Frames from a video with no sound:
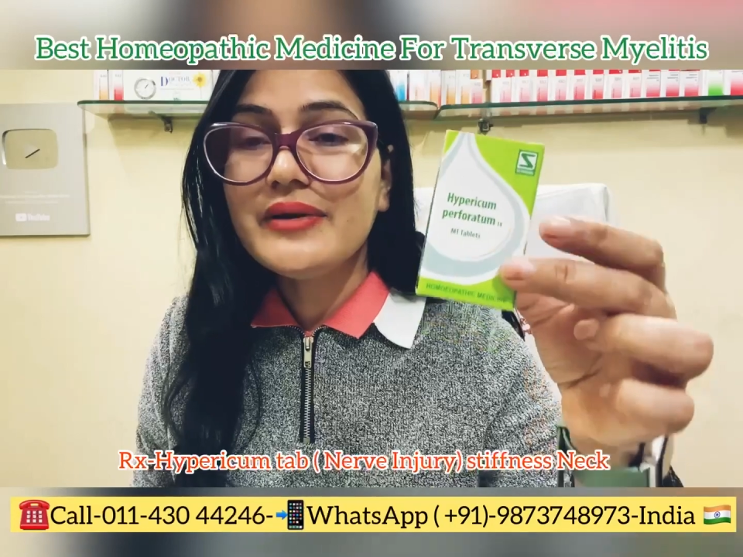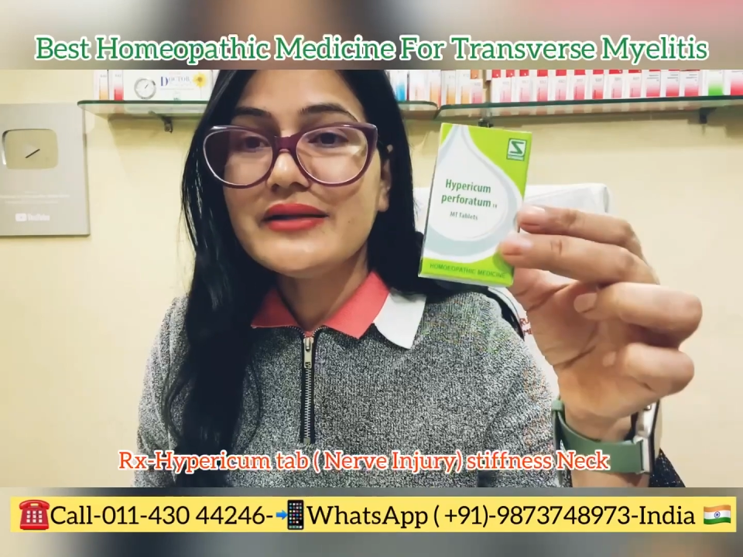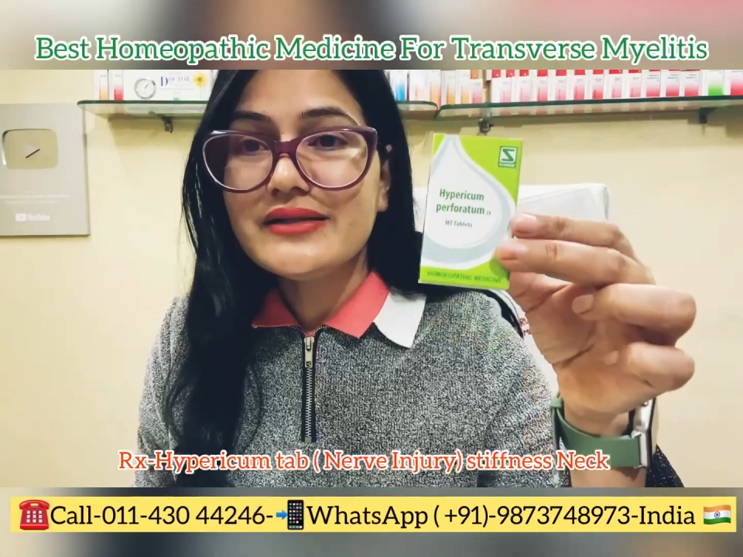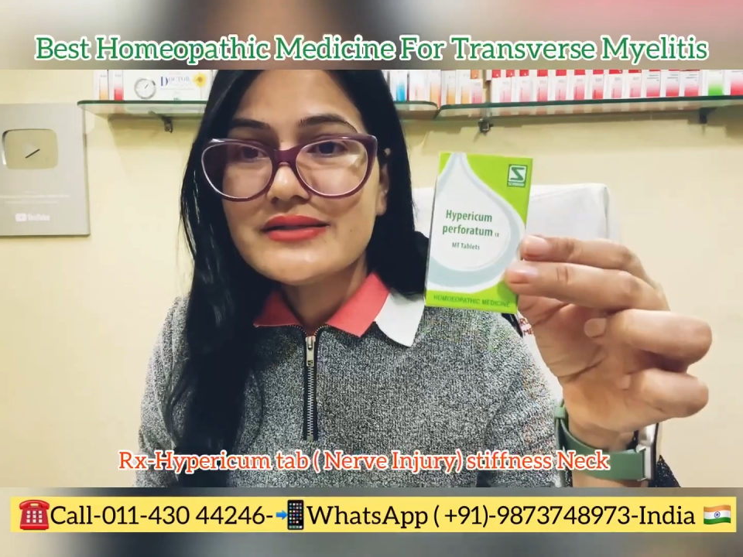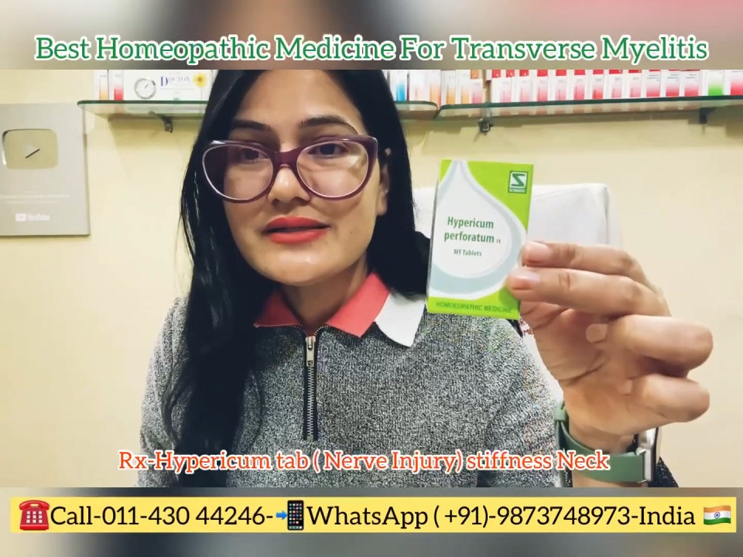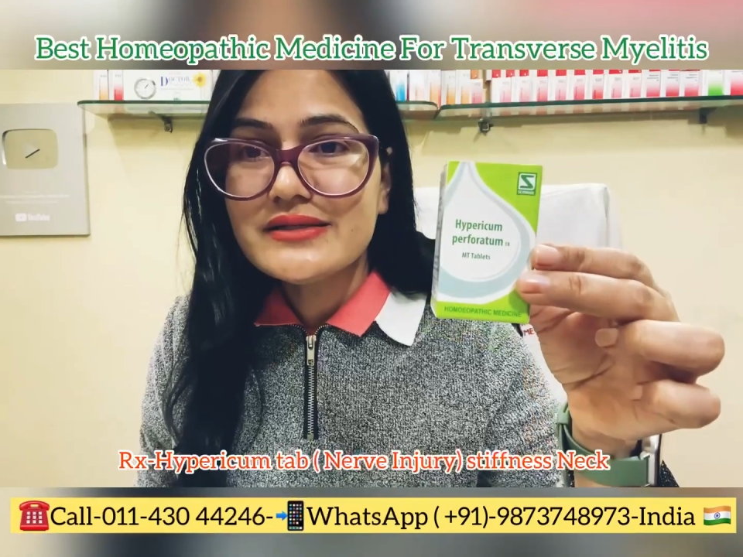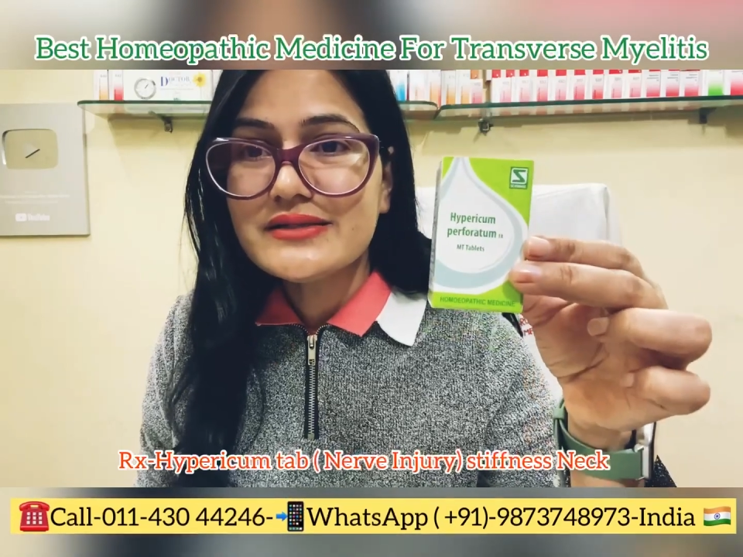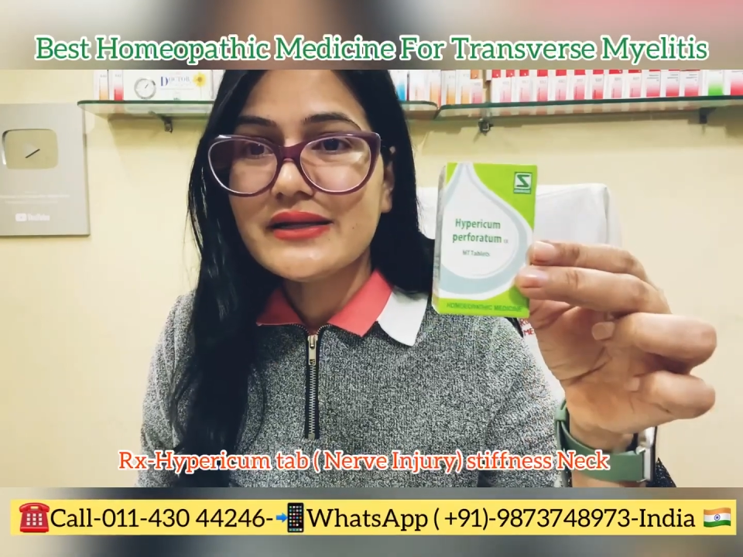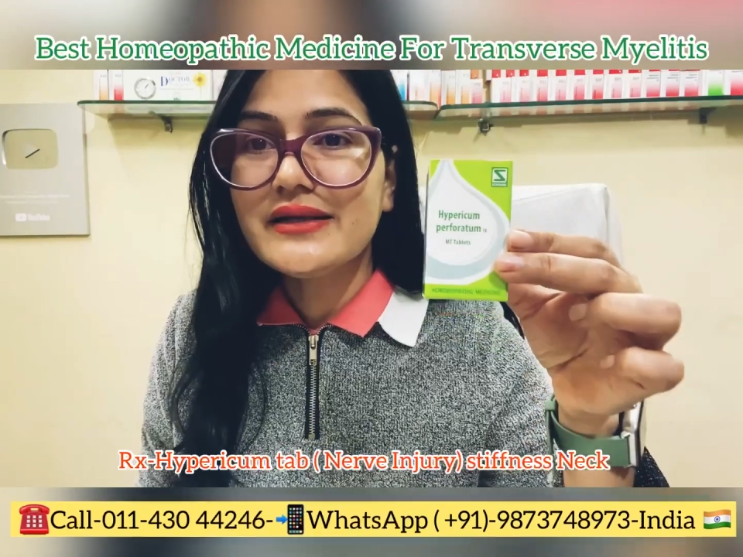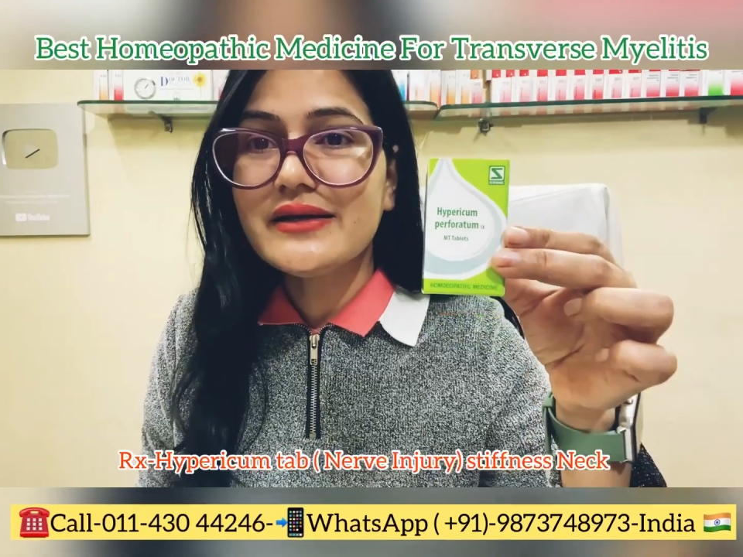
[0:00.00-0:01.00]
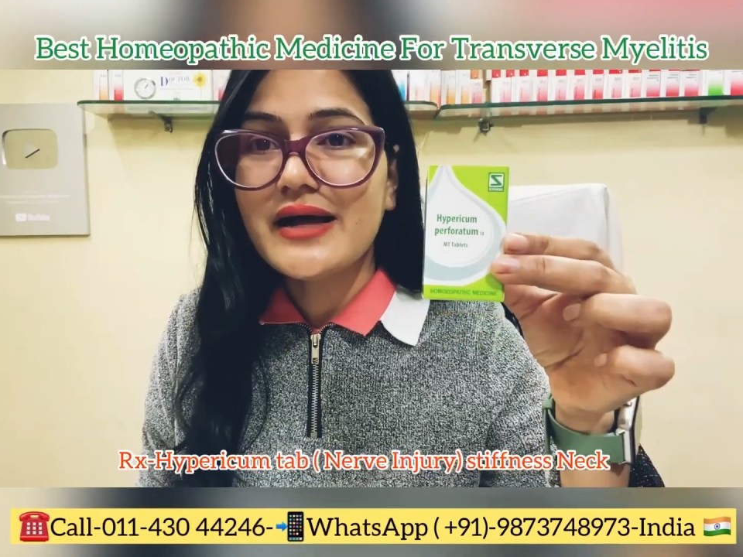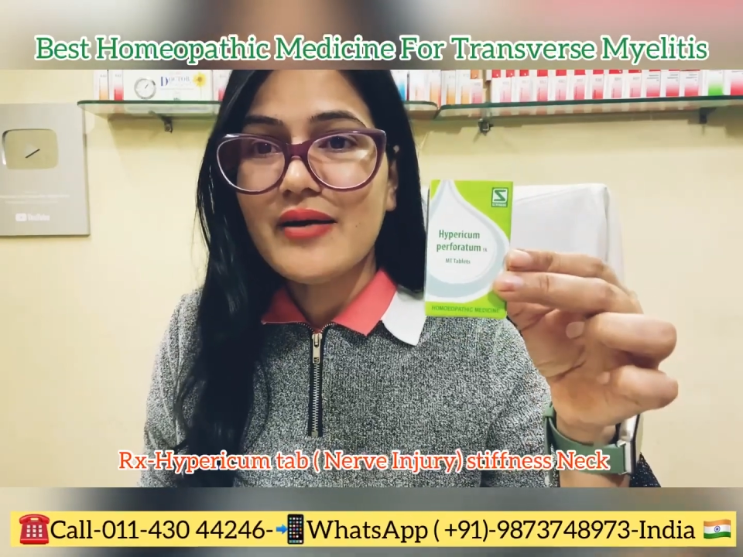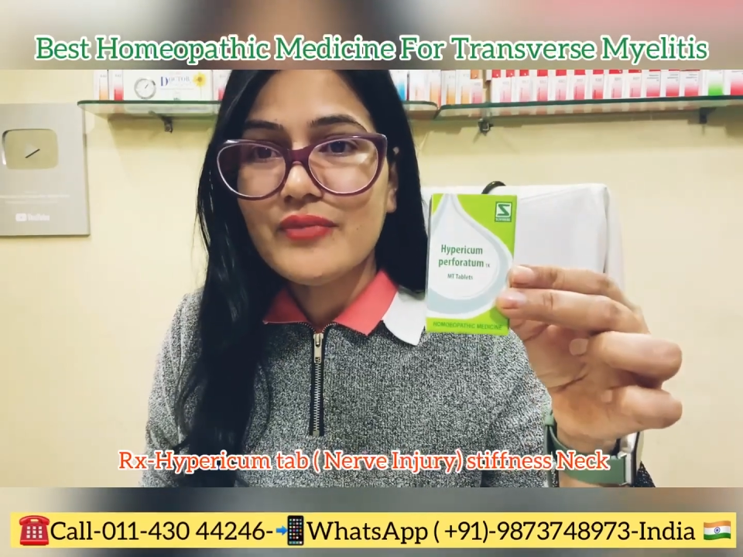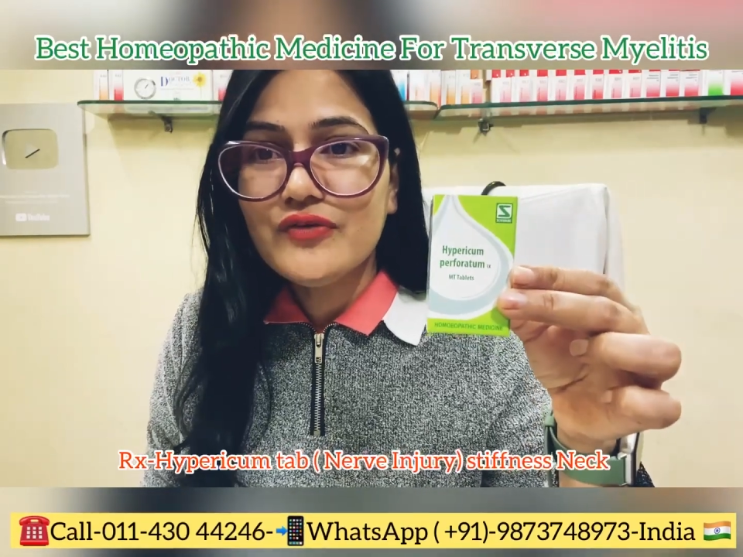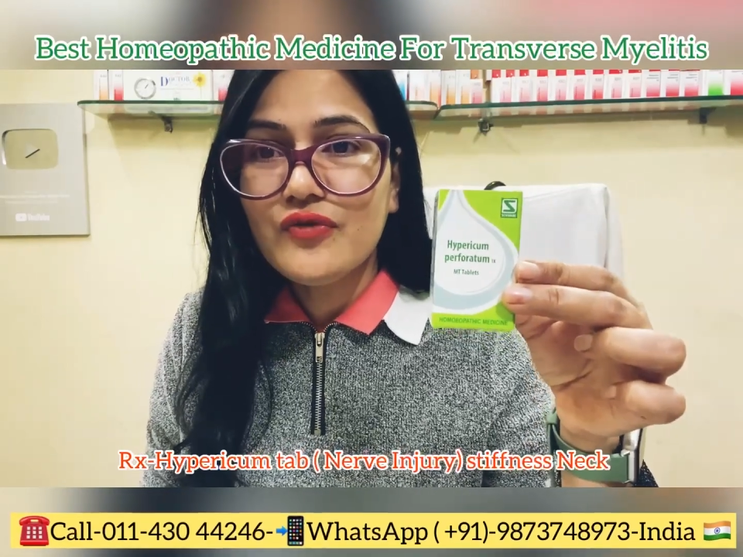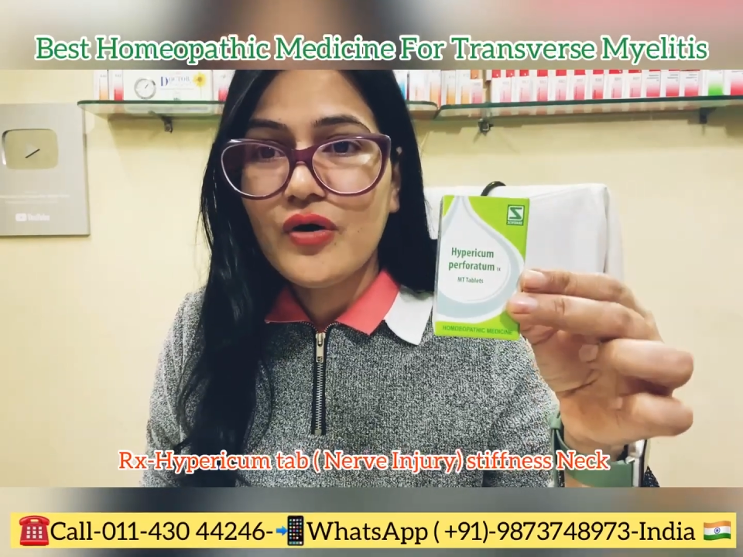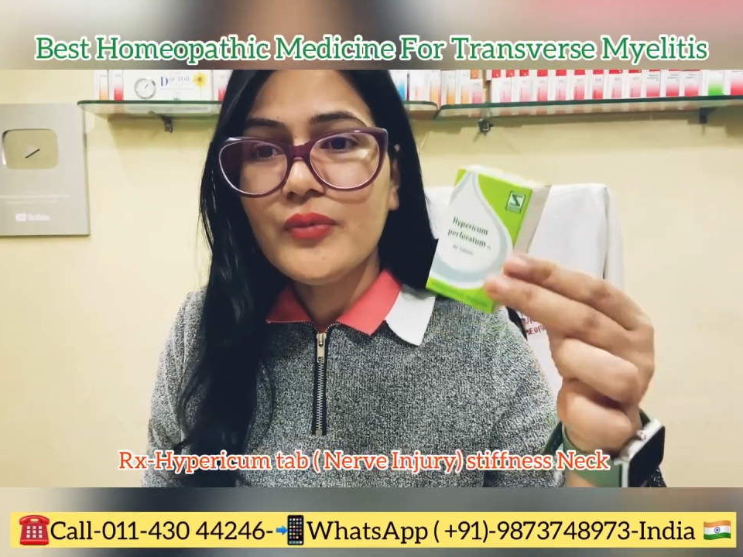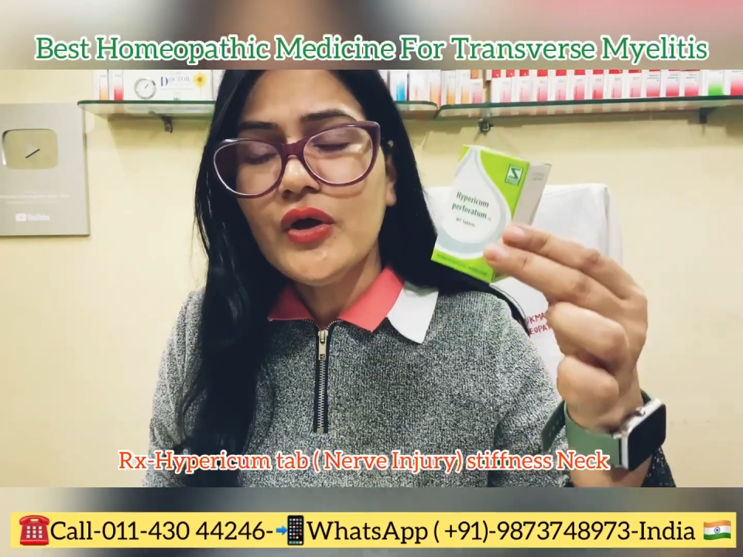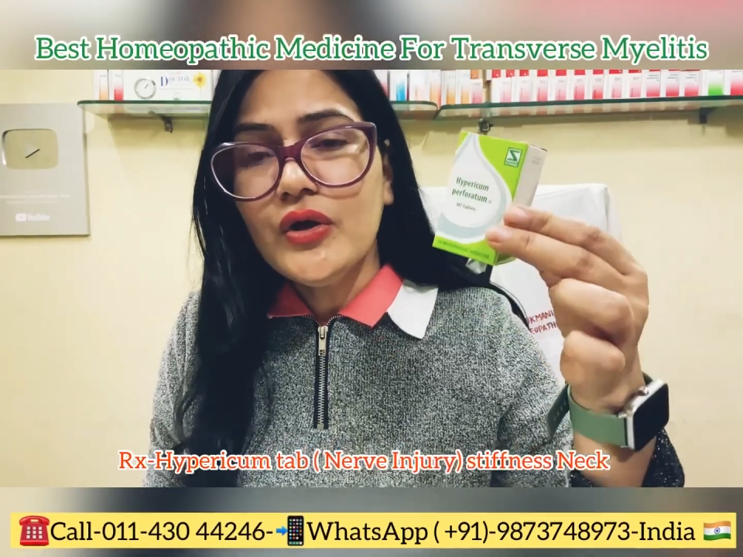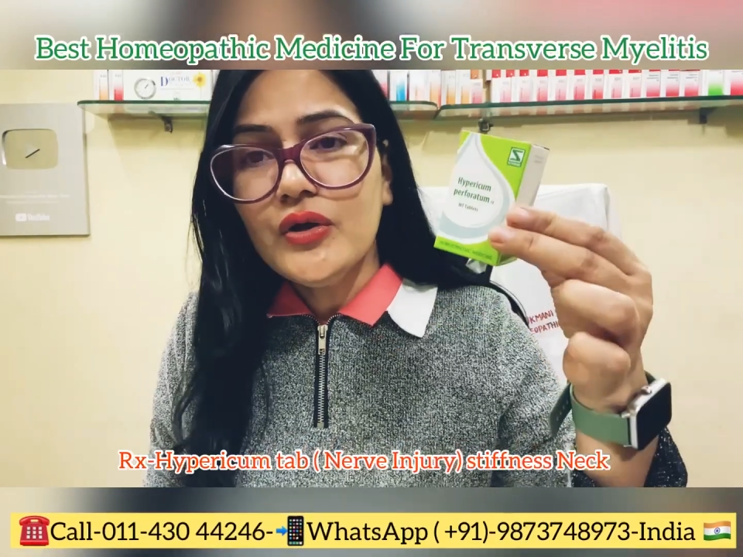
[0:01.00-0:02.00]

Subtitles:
This is in the tablet form.